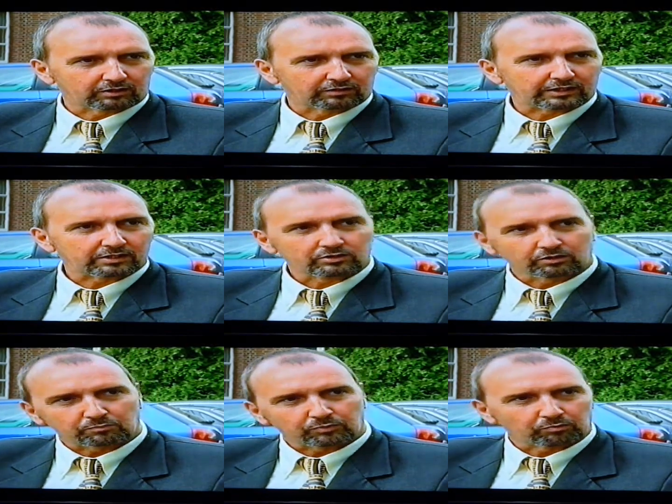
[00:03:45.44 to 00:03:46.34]
like that, it's
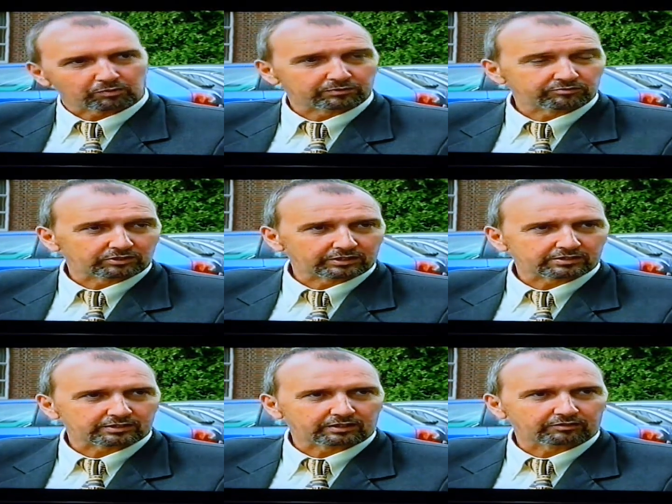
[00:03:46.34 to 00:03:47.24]
not probably
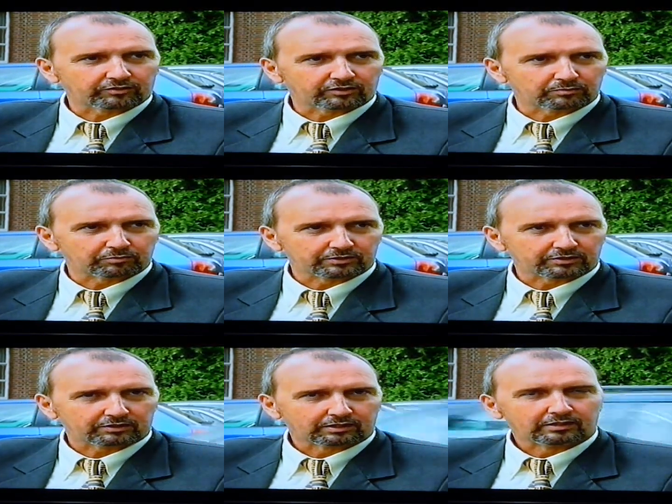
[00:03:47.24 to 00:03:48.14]
releasing any
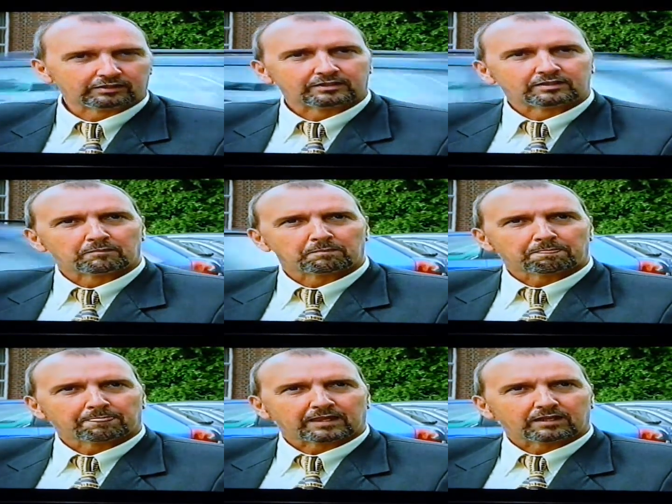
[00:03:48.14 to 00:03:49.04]
fibres.
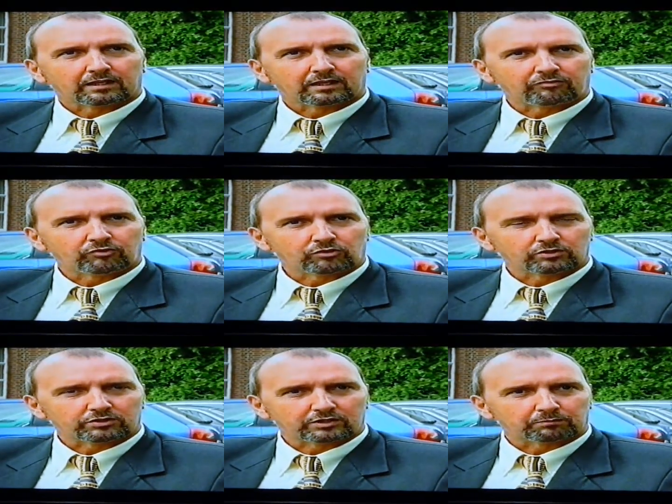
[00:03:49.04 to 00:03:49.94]
If you
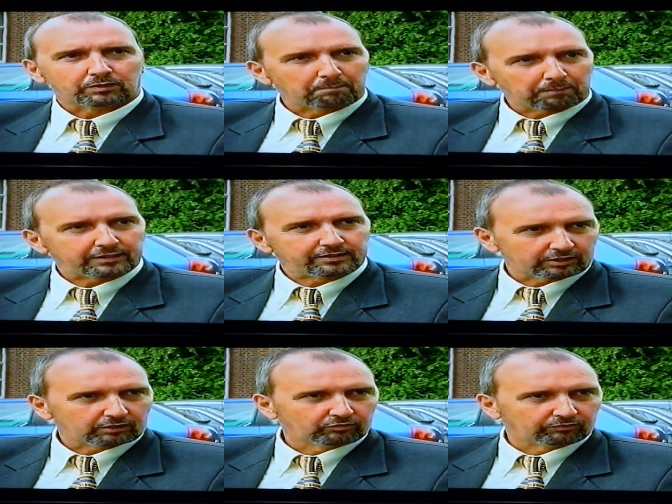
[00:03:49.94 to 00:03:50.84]
could simply paint
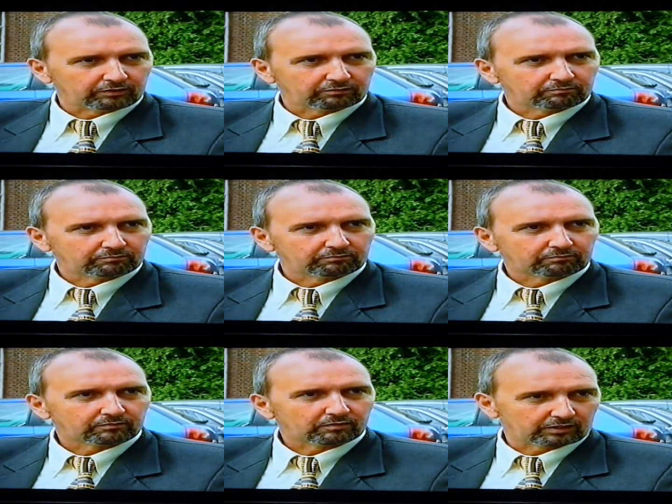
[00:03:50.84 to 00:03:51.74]
over
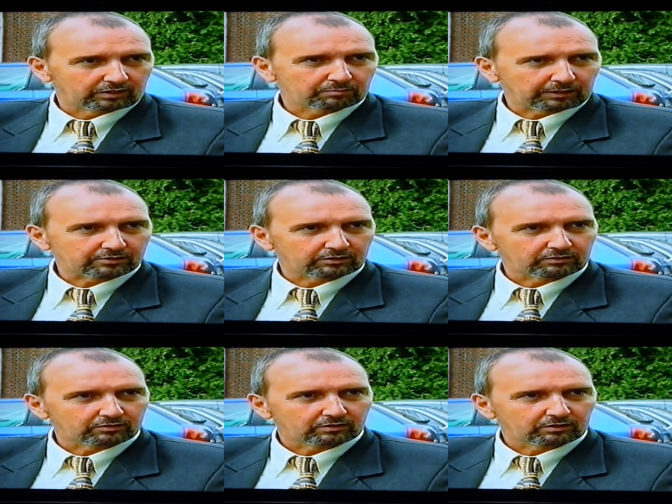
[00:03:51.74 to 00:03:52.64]
the
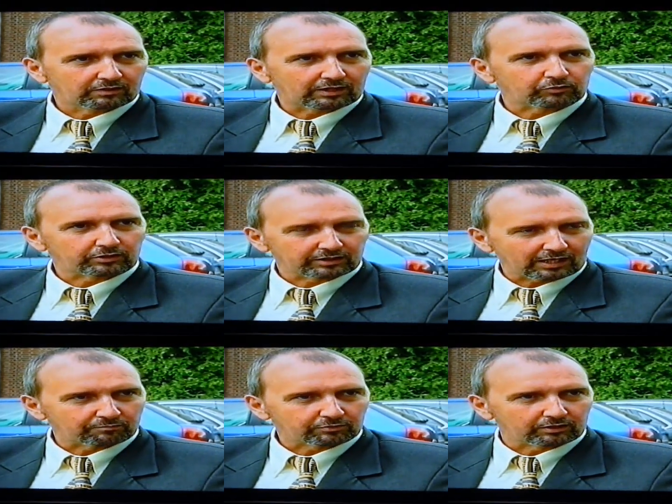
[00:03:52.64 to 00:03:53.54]
asbestos, that would
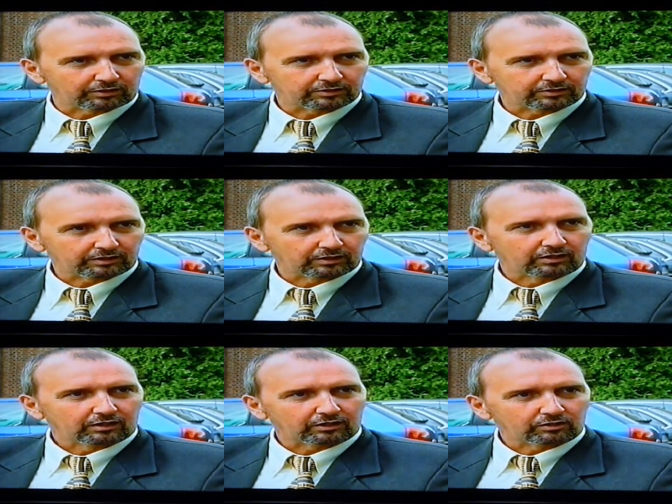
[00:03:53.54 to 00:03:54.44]
encapsulate it
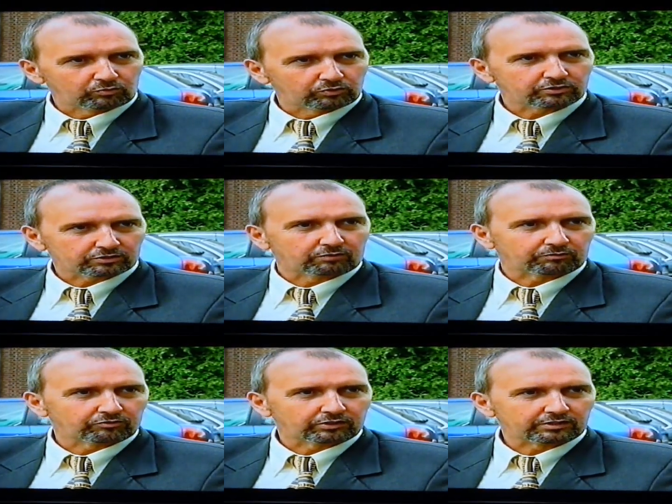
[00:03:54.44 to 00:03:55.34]
and you would stop
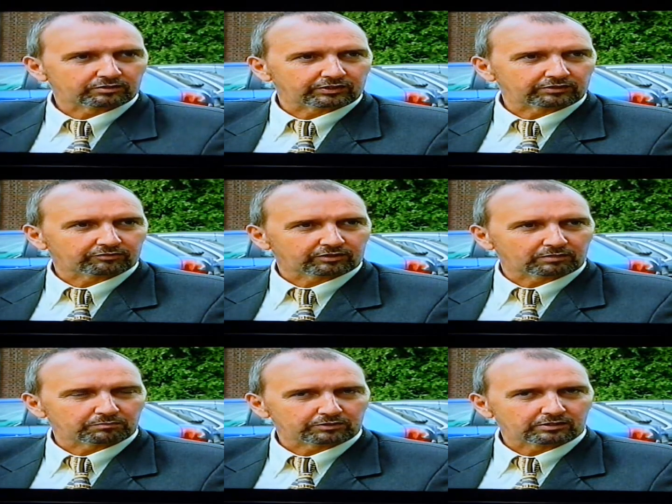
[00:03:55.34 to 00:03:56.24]
the release of any
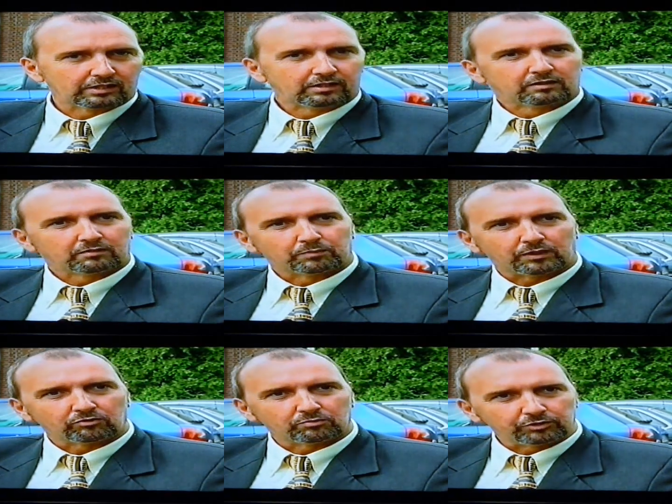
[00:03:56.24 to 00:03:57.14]
fibres.
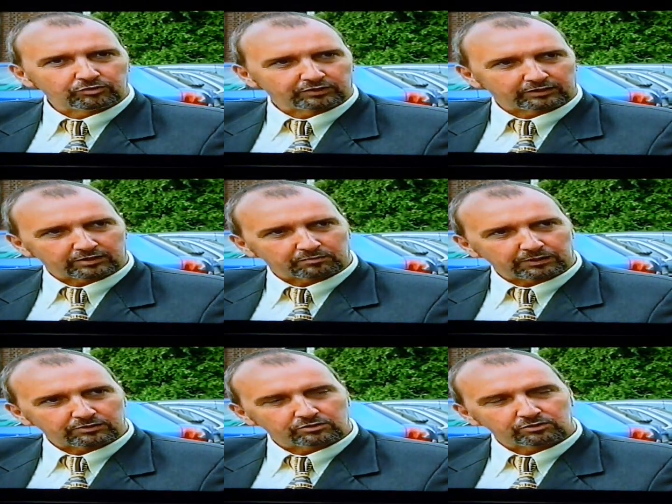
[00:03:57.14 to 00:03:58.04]
By removing the
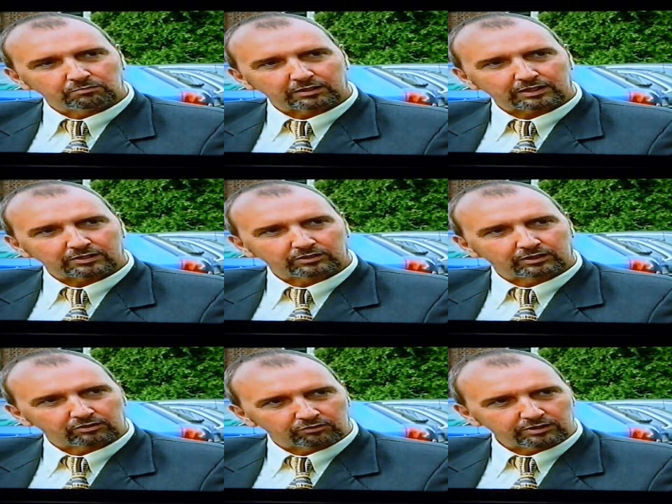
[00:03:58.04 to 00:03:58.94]
asbestos, you may actually
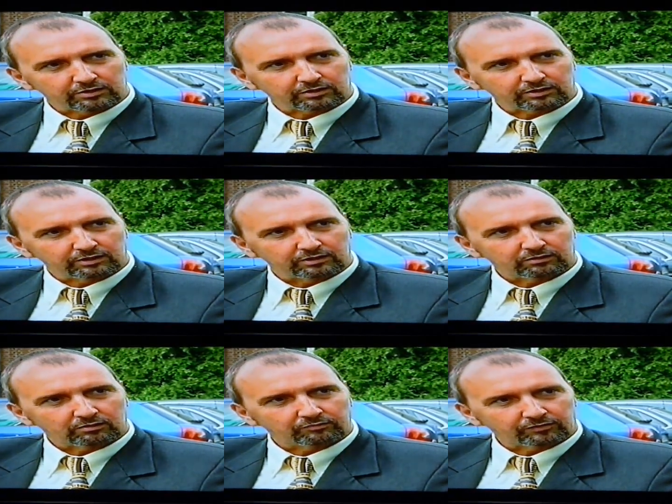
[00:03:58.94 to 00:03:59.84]
increase the
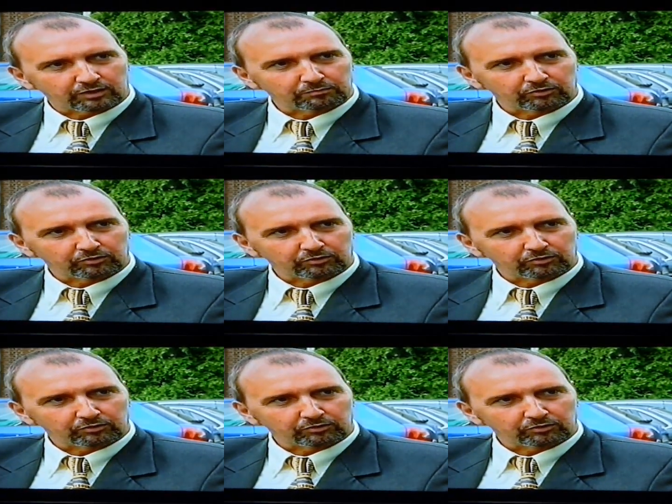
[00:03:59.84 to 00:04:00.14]
fibre